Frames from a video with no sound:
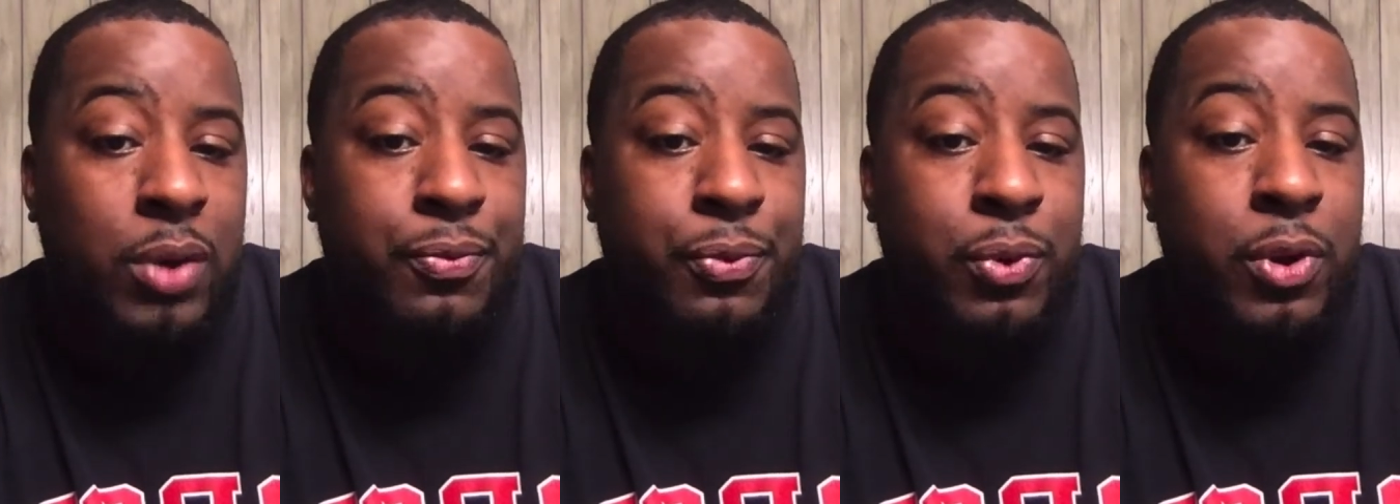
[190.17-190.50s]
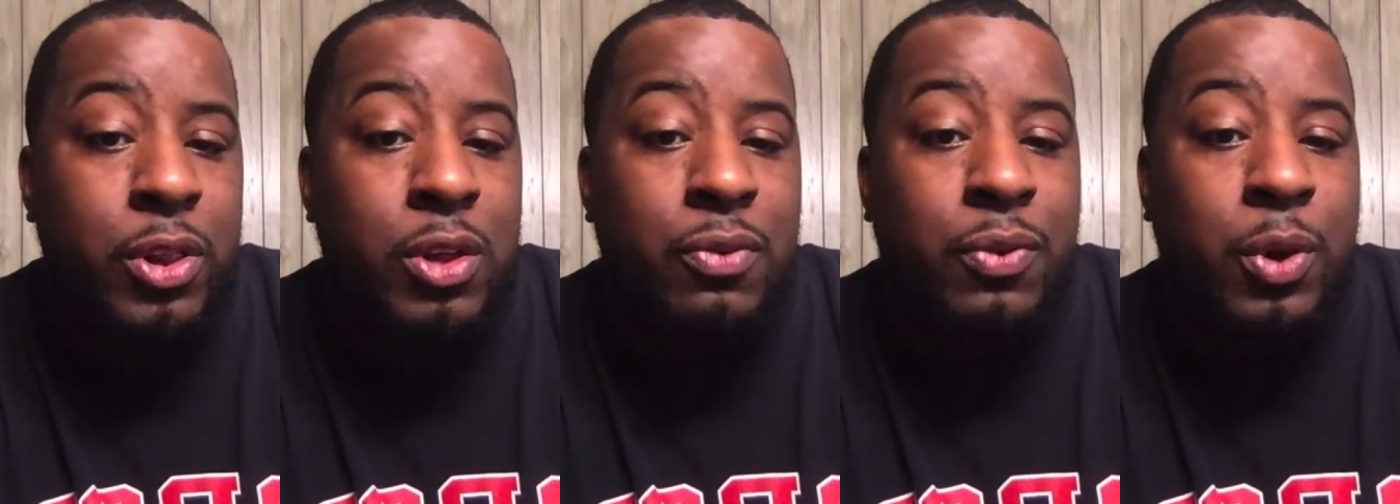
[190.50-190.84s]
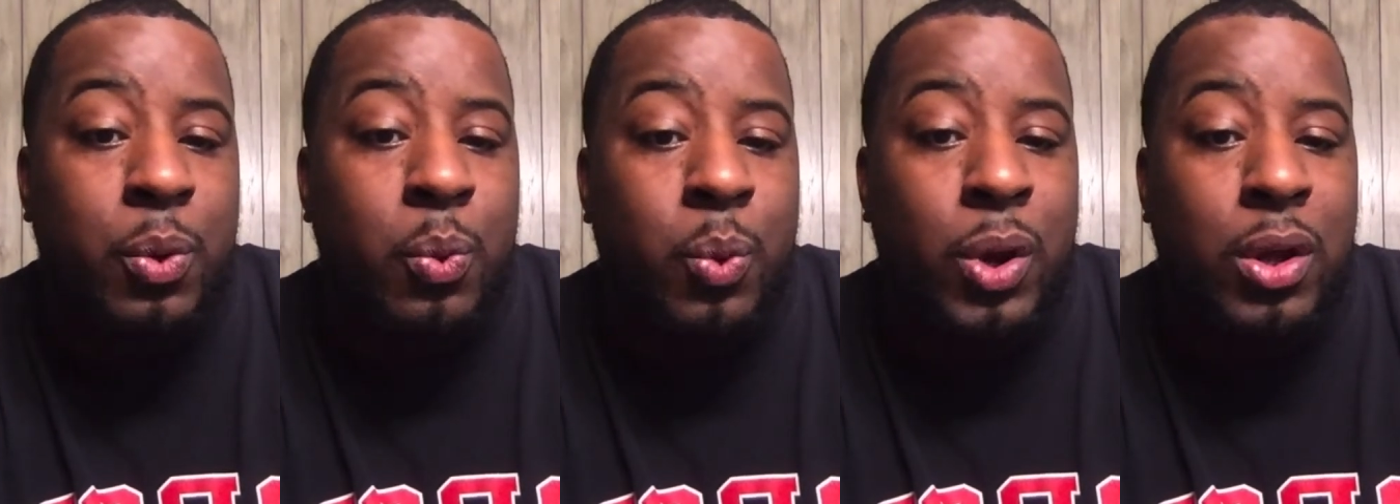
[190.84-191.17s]
for a
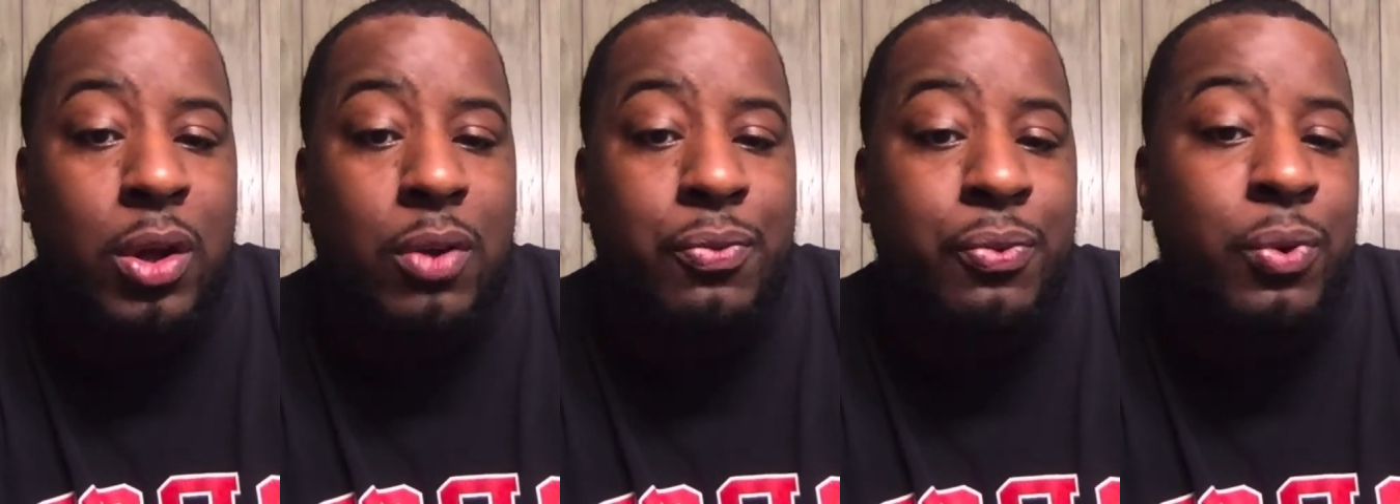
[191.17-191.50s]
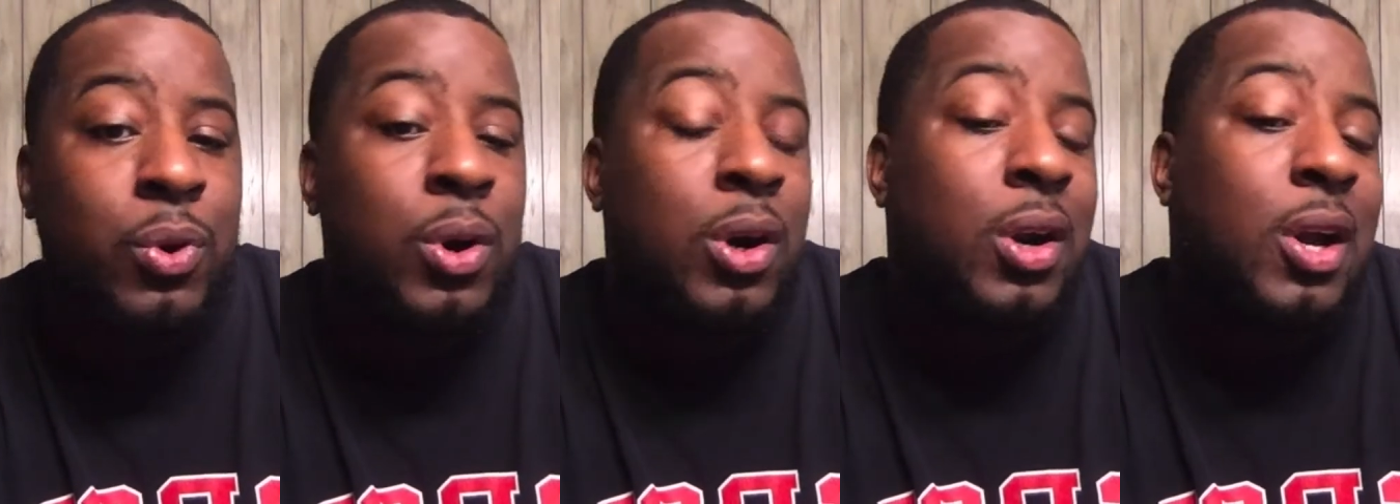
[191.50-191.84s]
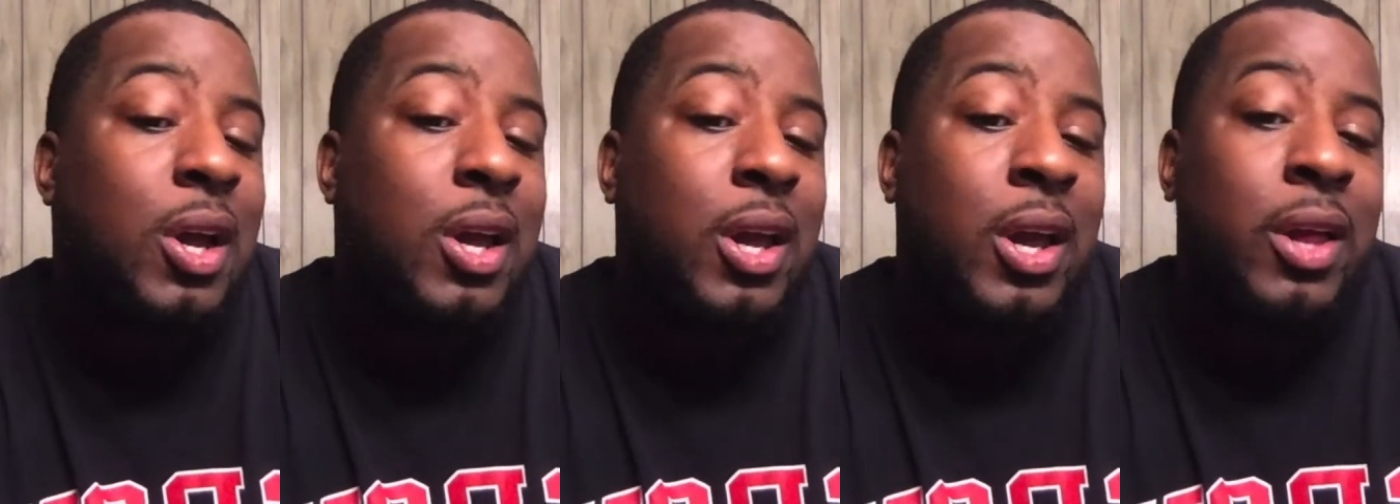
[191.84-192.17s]
living wait for
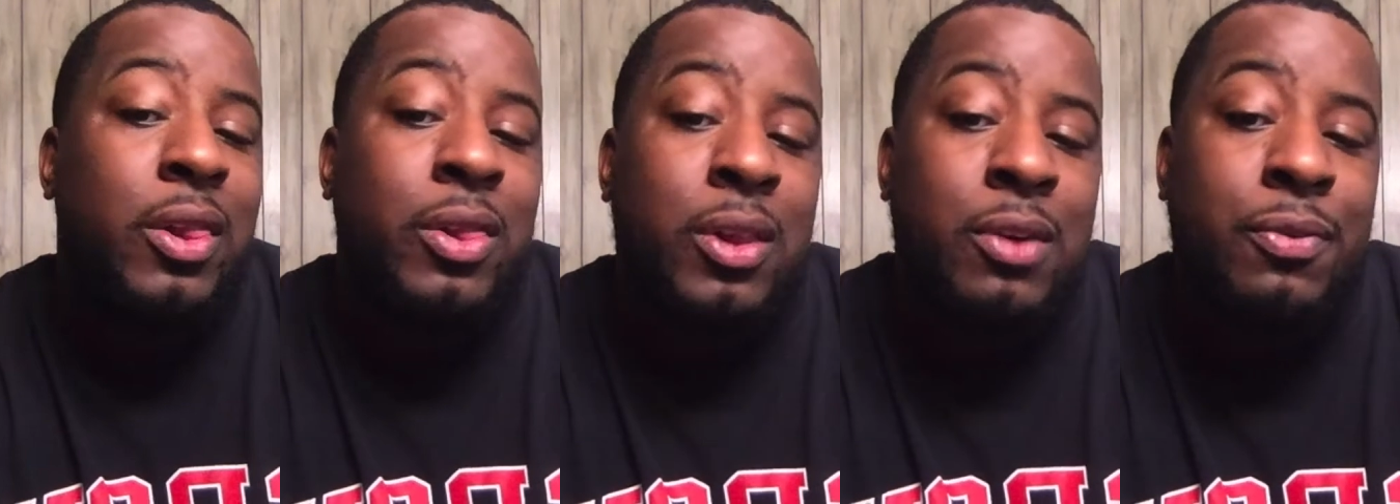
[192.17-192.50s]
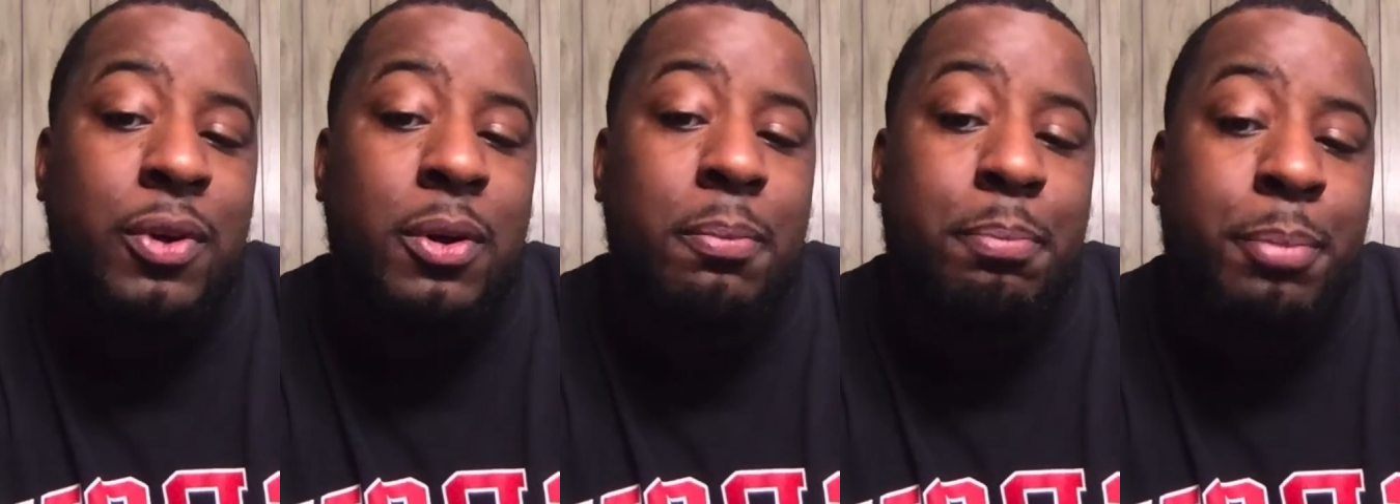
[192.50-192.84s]
a living,